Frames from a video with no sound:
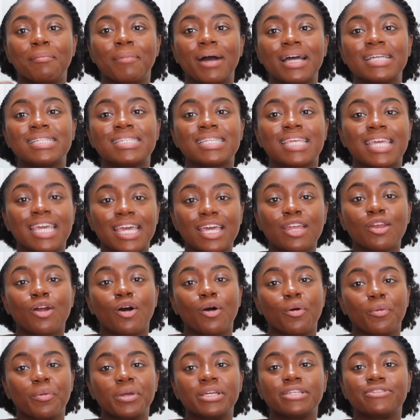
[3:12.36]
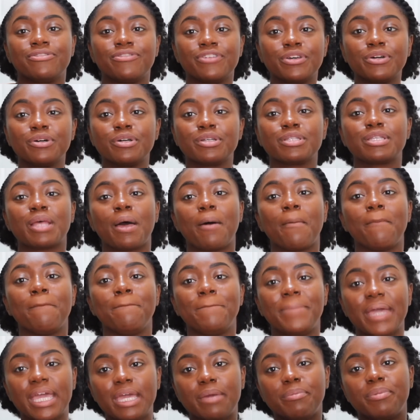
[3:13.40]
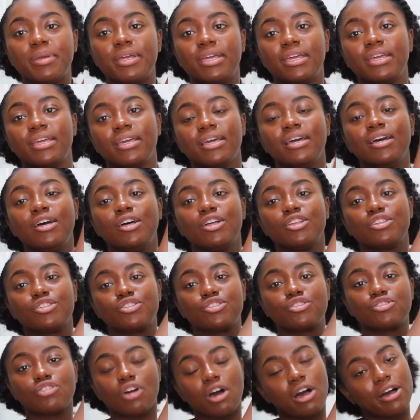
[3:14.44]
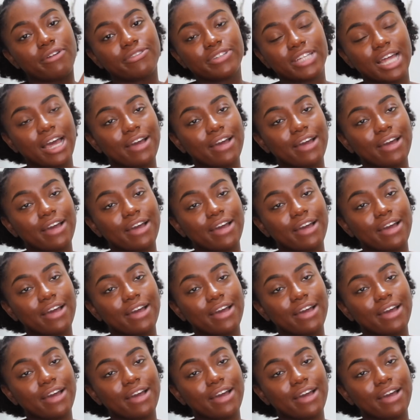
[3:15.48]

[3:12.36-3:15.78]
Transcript: My skin always feels a baby soft